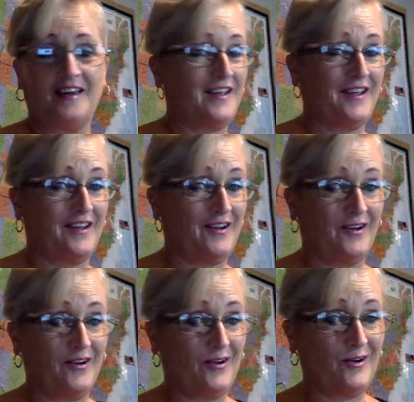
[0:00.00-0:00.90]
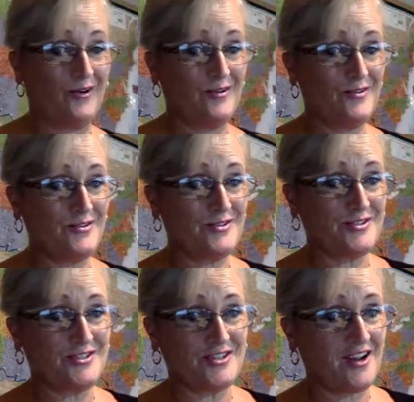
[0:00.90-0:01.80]

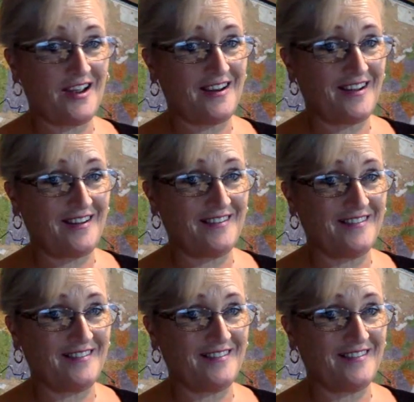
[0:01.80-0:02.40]
Here's Johnny.